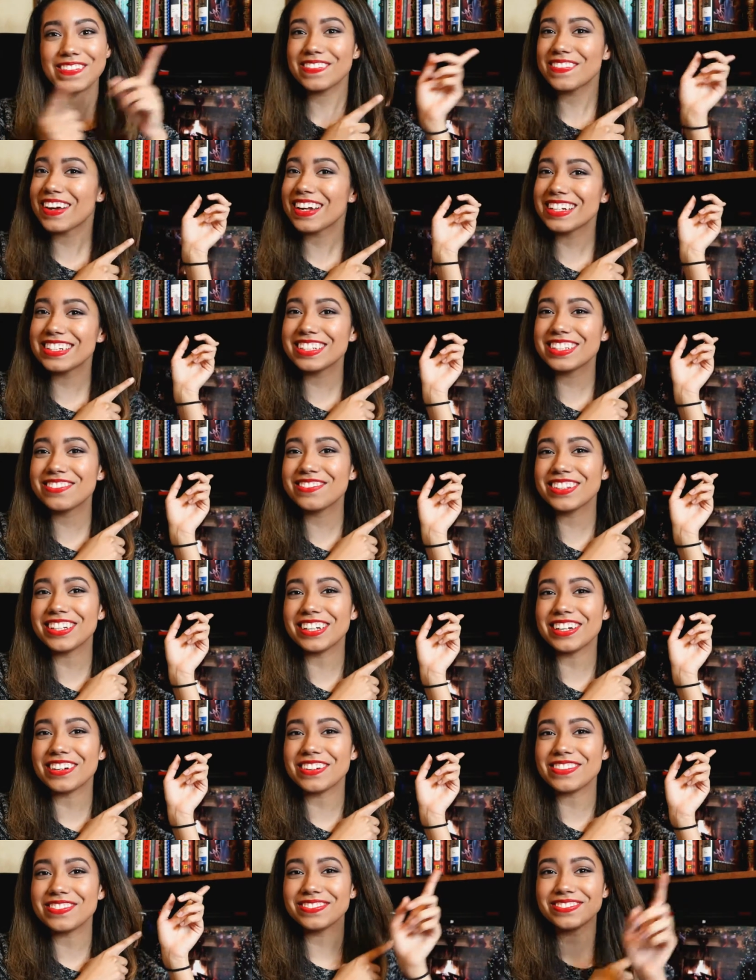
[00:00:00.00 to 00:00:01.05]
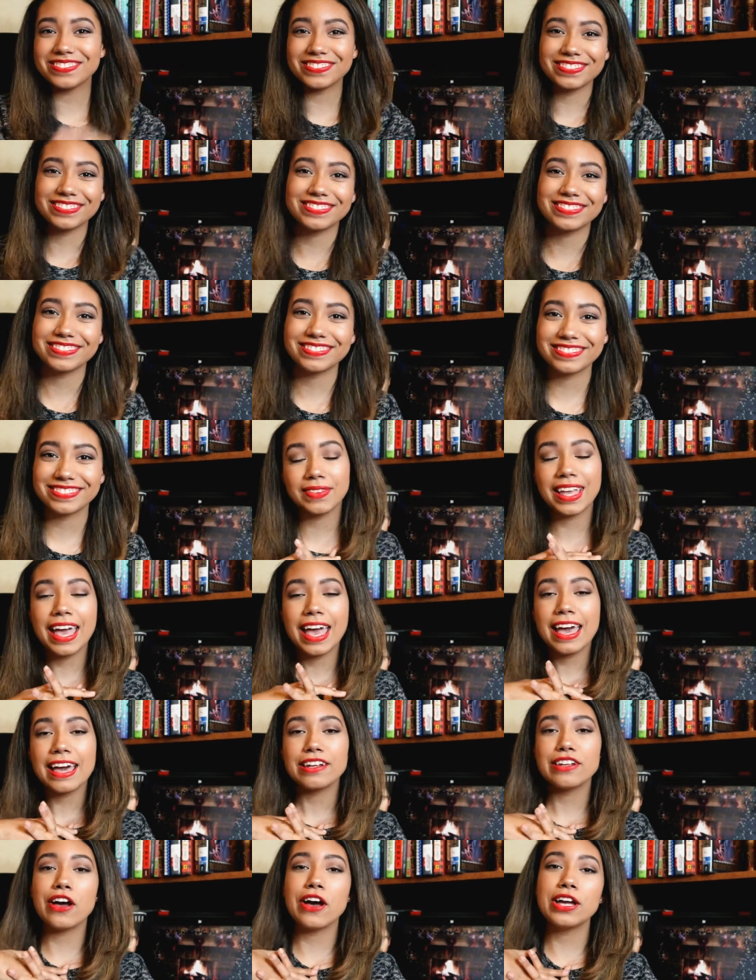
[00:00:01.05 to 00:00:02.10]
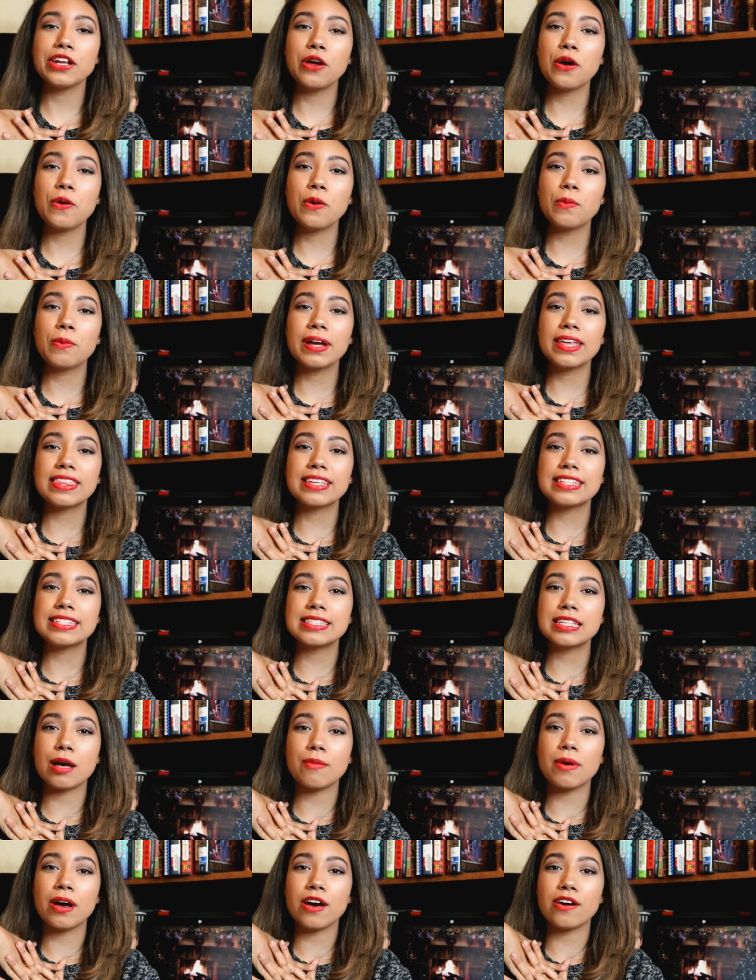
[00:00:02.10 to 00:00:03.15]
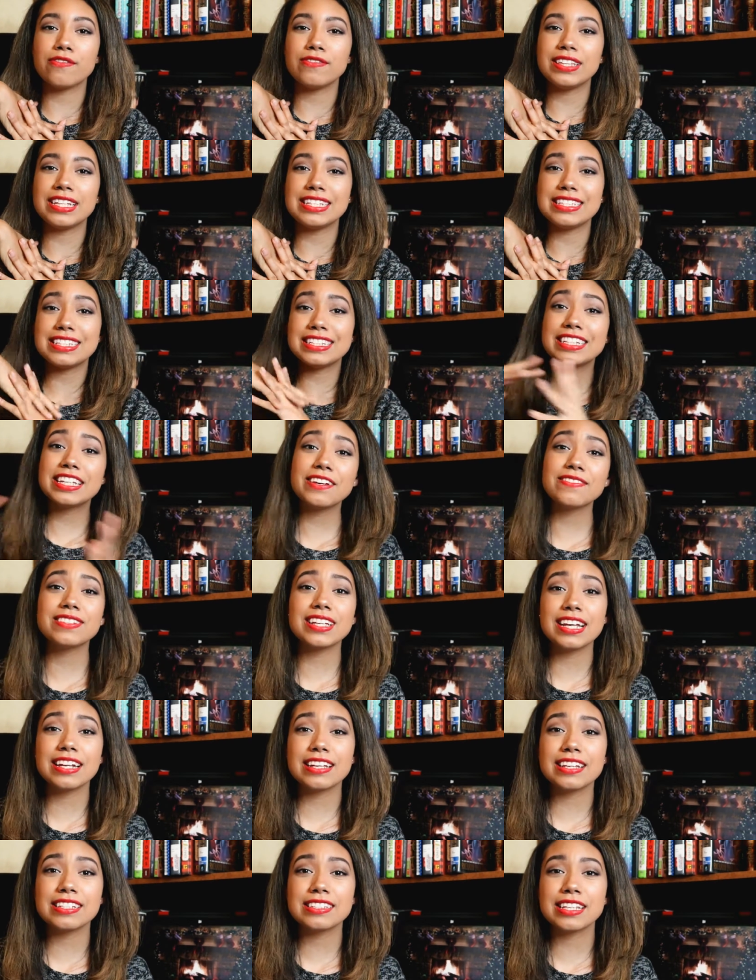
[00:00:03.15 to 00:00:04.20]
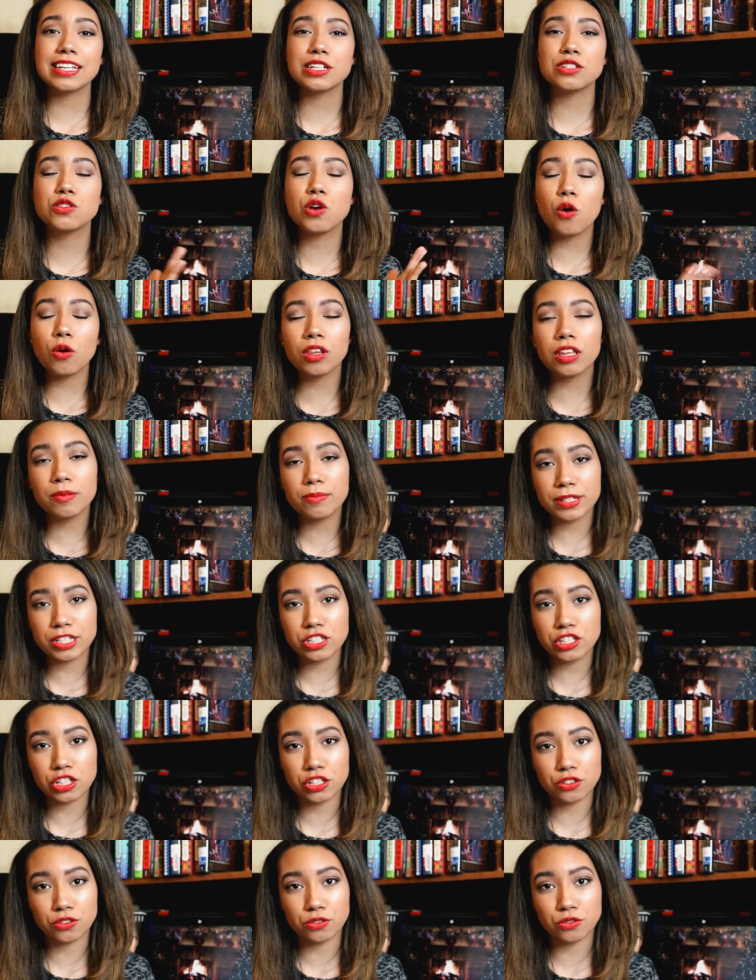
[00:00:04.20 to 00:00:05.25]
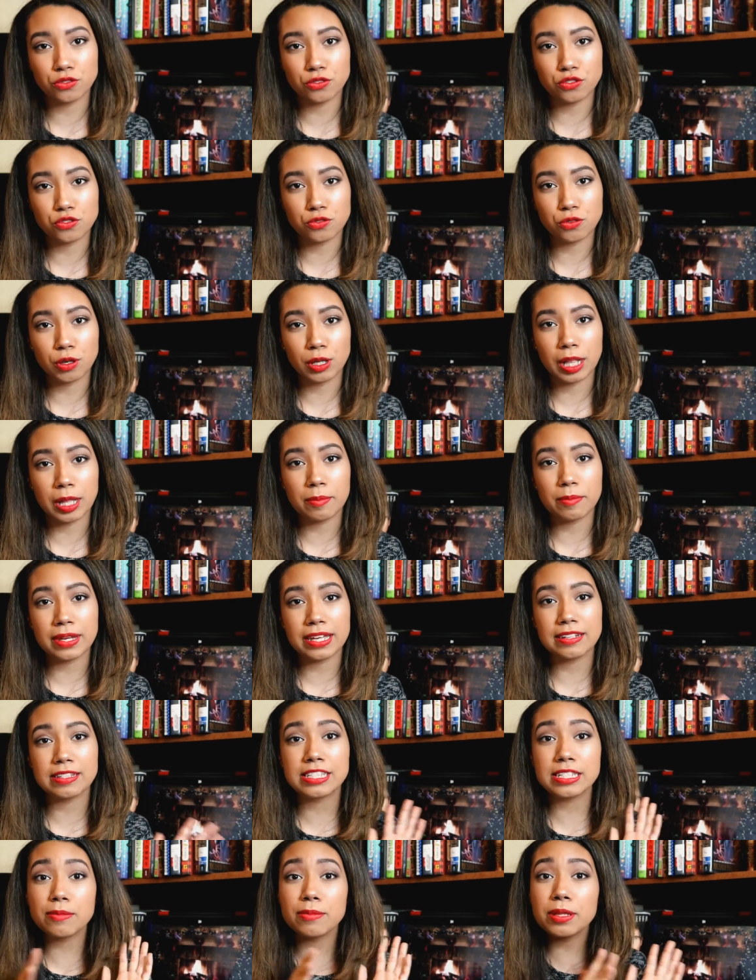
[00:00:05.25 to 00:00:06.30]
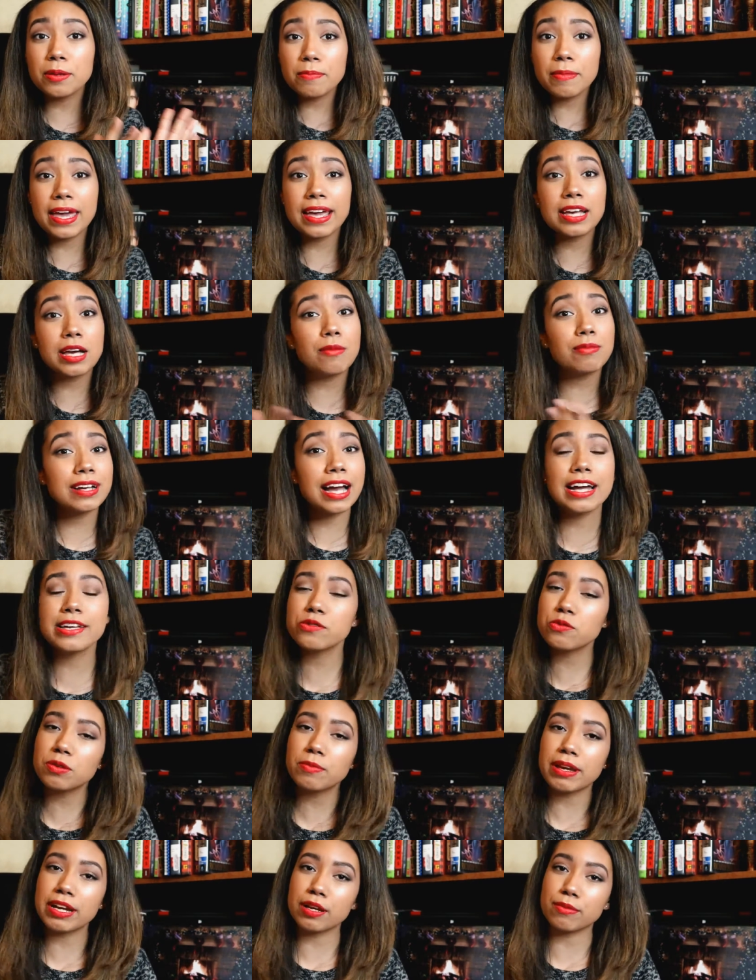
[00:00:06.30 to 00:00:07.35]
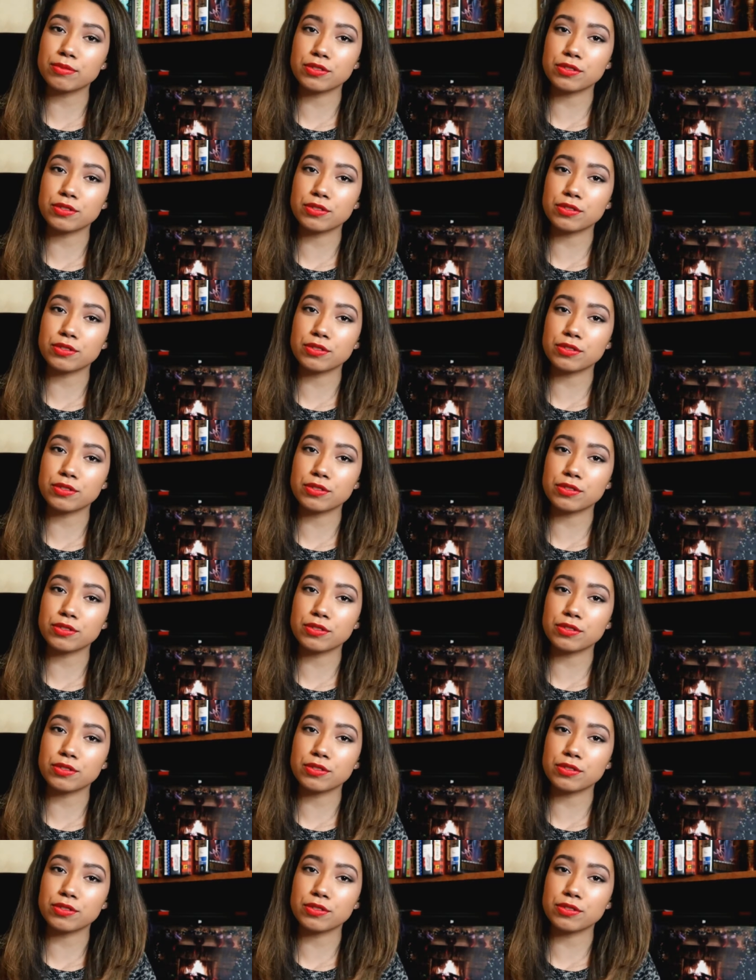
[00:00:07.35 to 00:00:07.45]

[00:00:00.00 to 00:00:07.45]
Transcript: right into the video. Now I know with some of these gift ideas, they can totally be gender neutral. I mean, some of the makeup, guys wear makeup